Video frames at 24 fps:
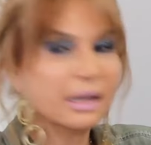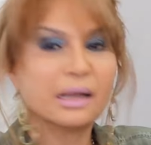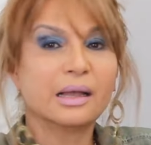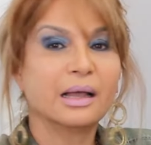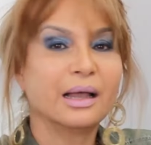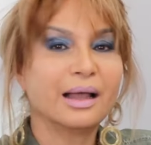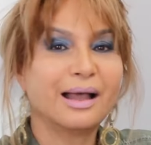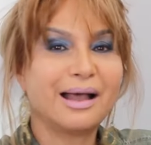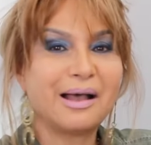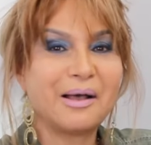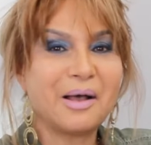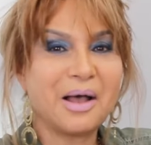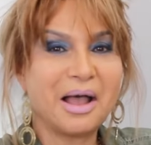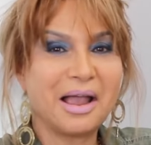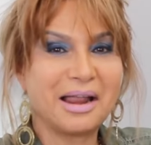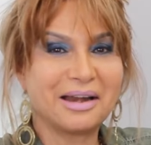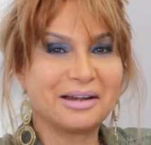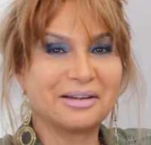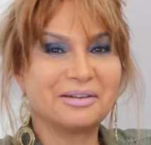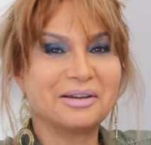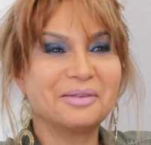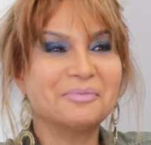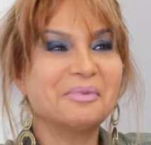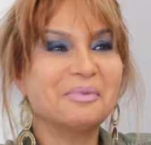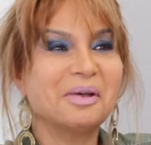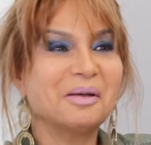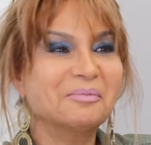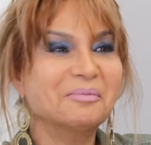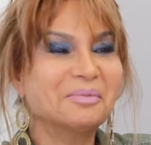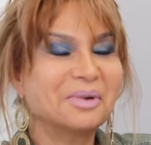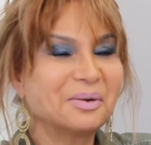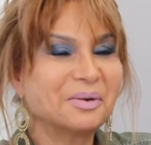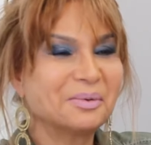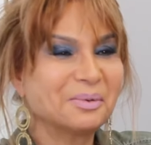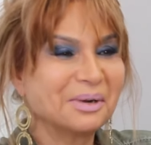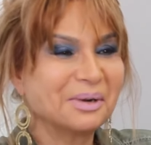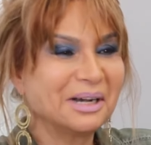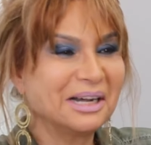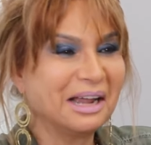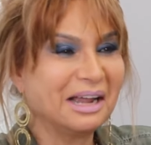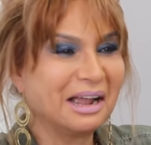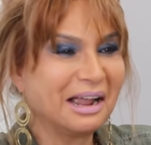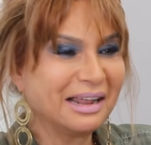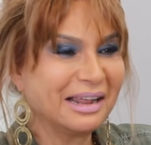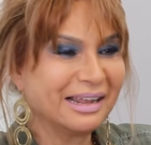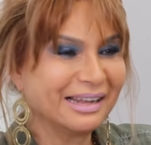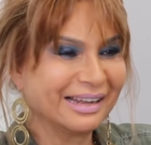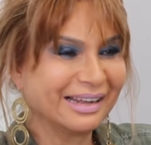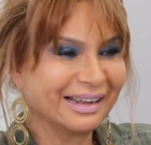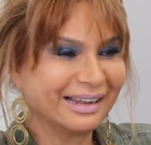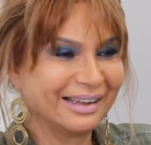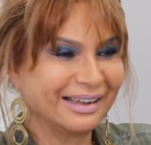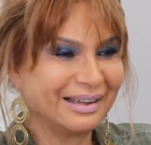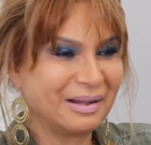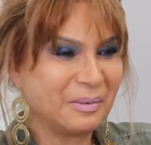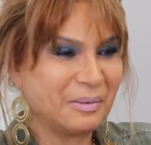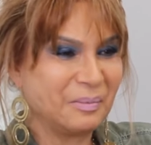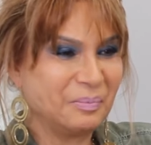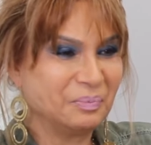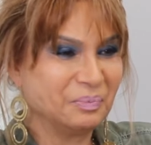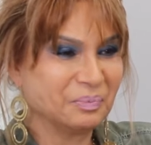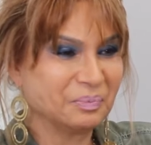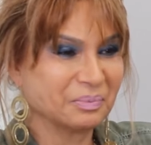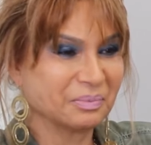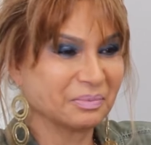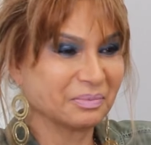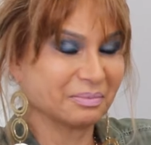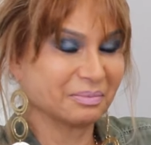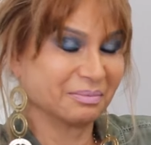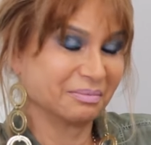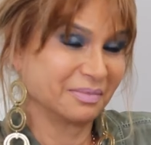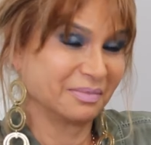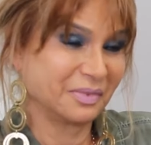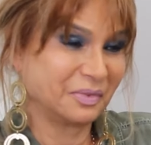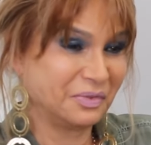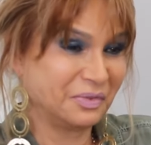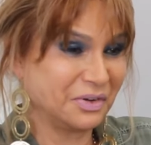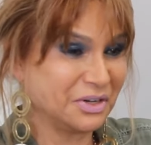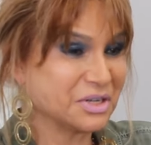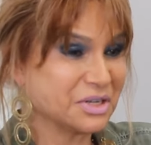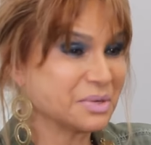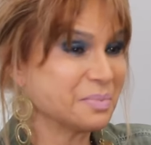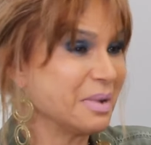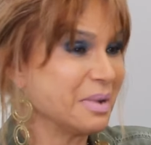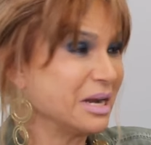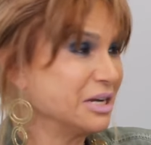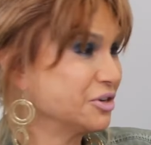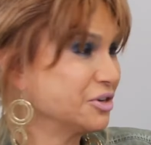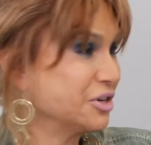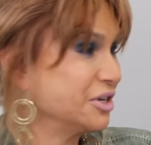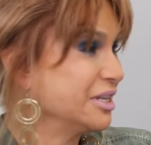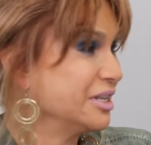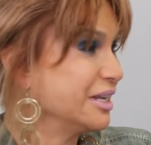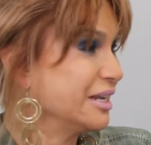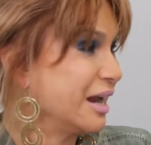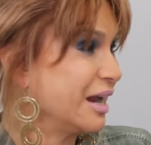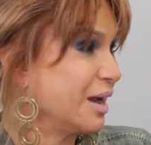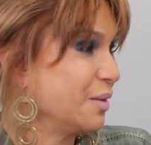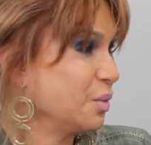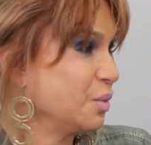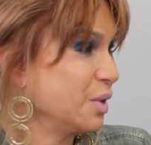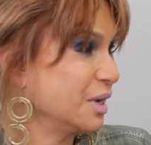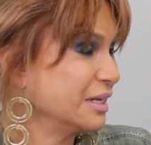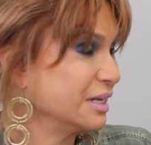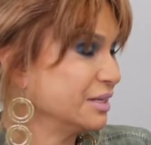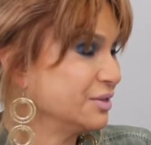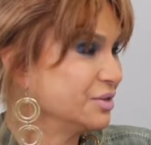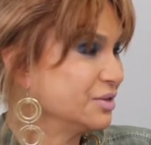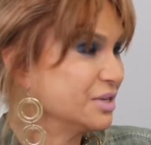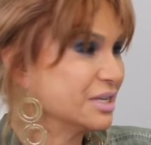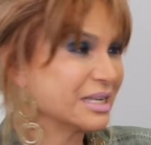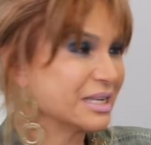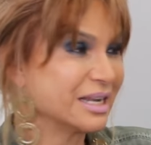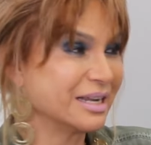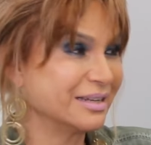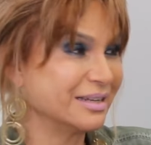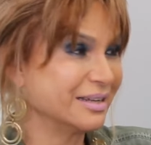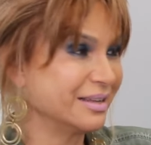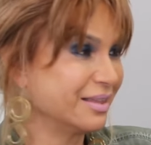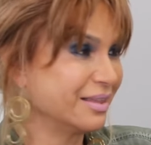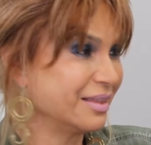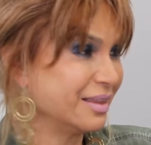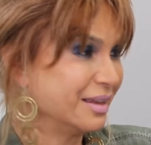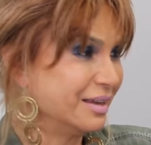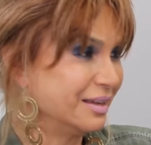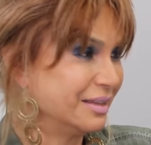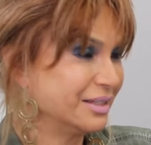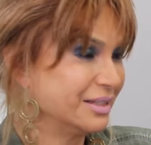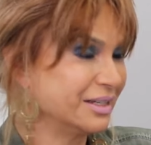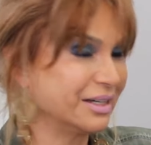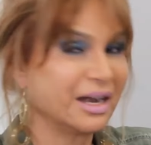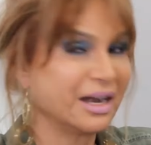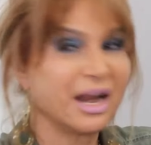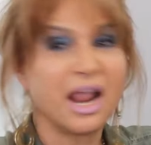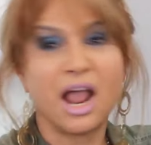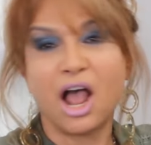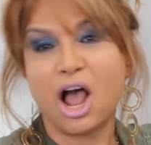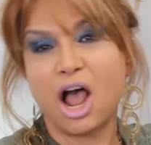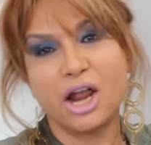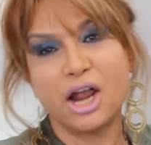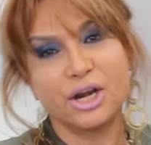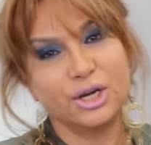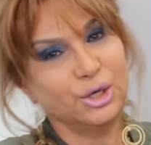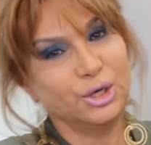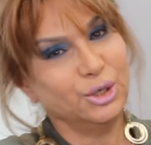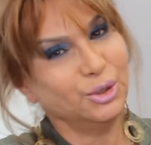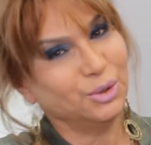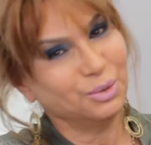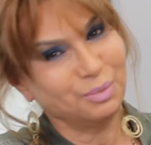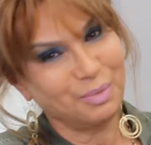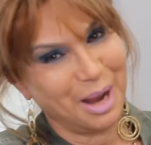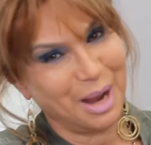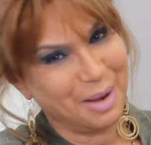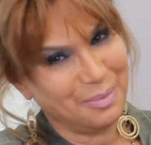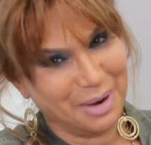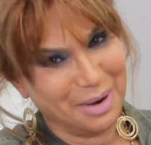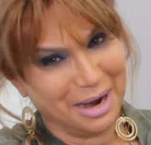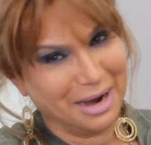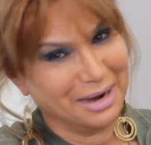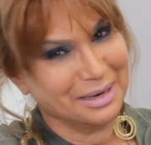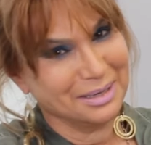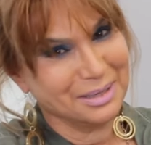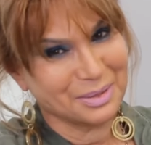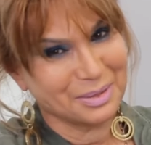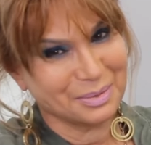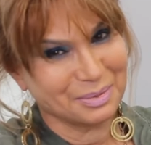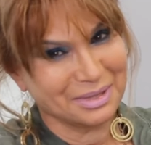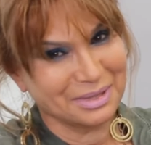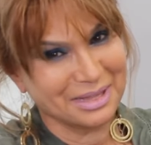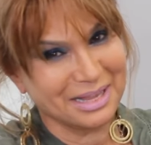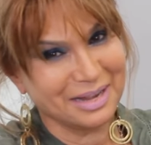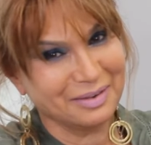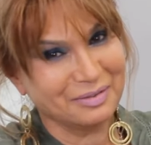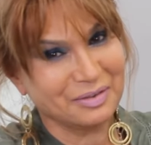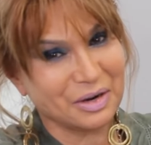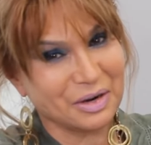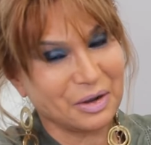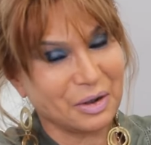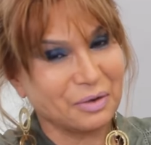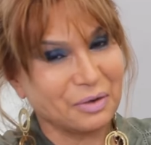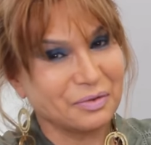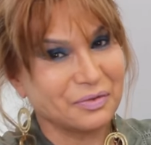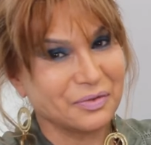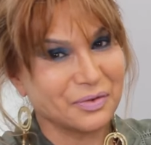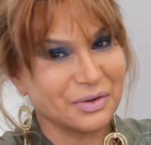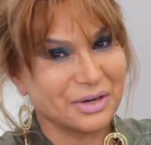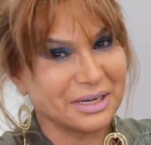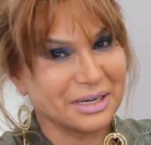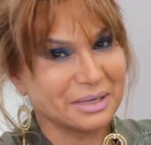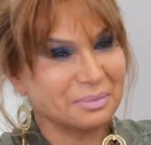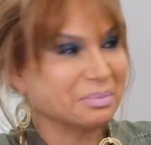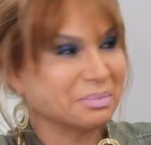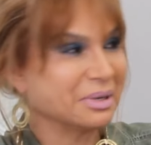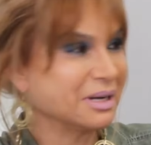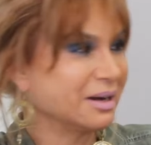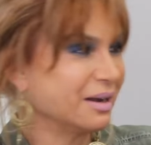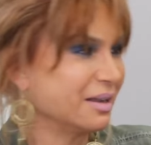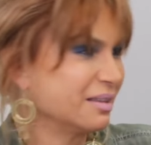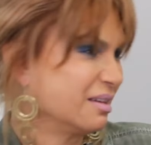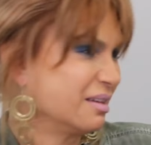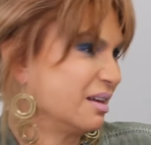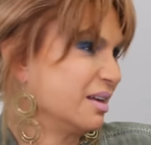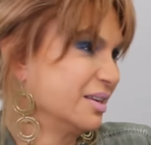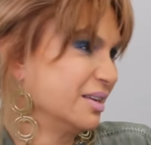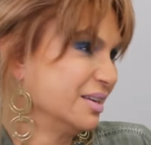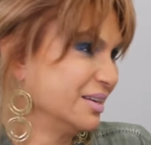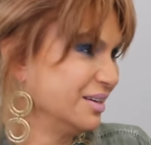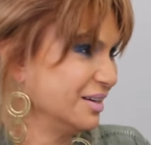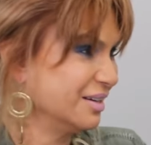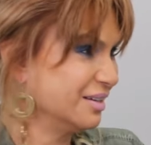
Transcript: I remember when I first mentioned that I wanted to study theater, I knew my parents would never go for it, but I thought,